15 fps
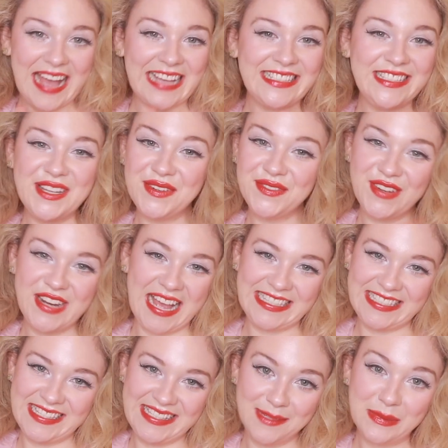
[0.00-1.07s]
And don't forget
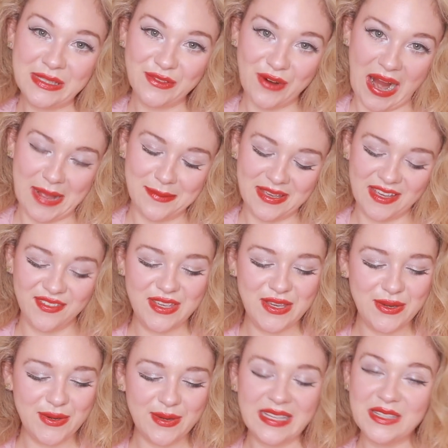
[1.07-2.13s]
to subscribe if
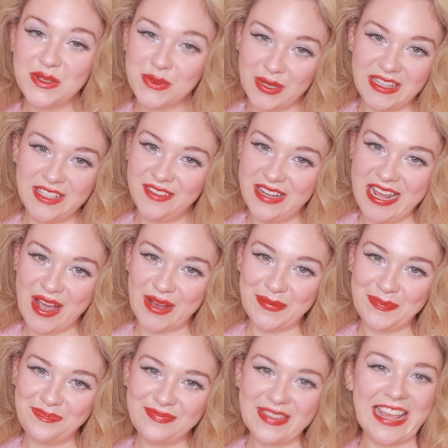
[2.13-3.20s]
you enjoyed the video.